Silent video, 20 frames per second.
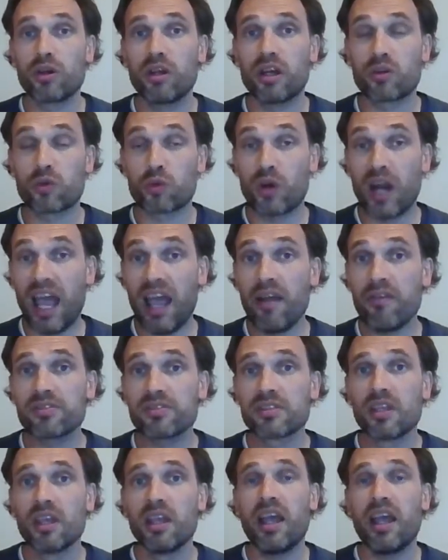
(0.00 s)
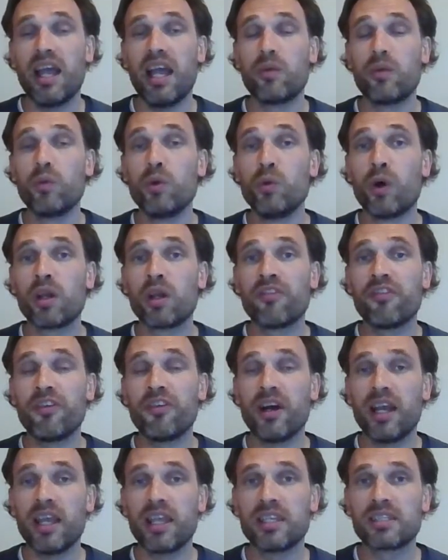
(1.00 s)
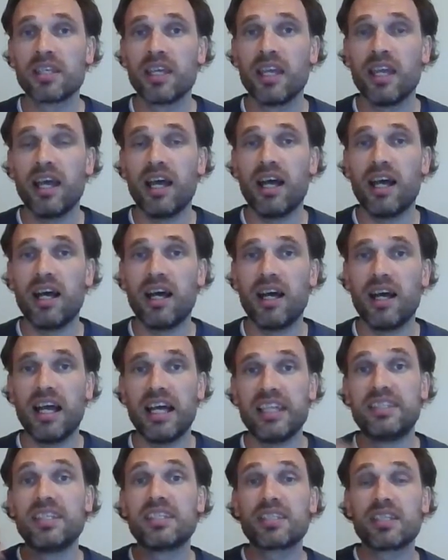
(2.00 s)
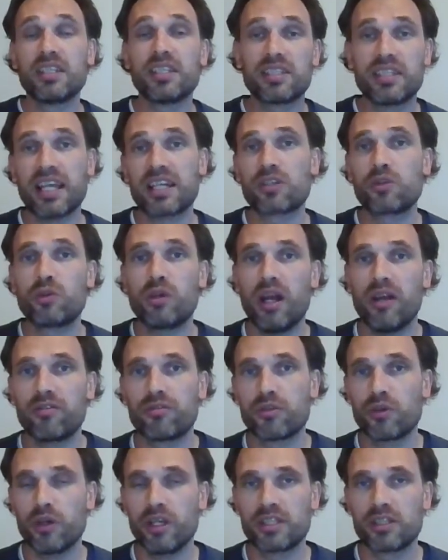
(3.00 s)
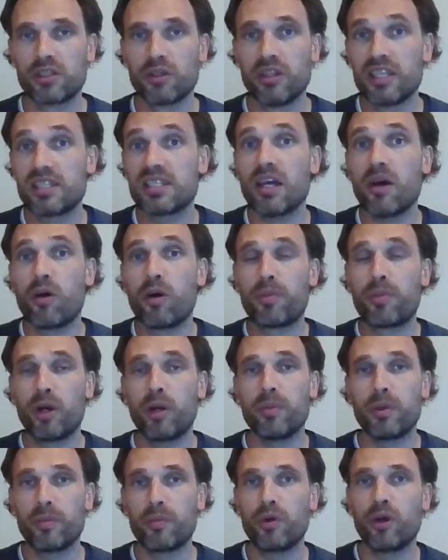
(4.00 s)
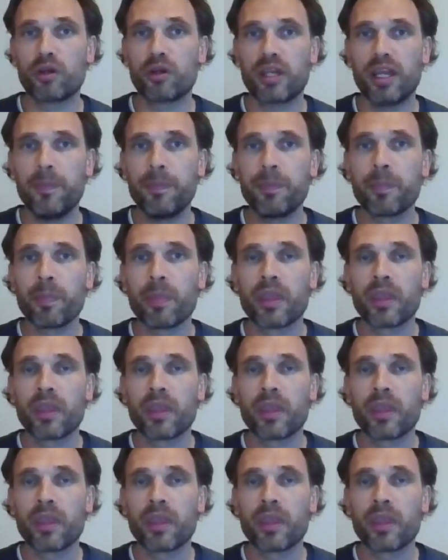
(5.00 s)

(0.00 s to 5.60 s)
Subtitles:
graphs, and we want to find a disk intersection graph. So this is our problem. Okay.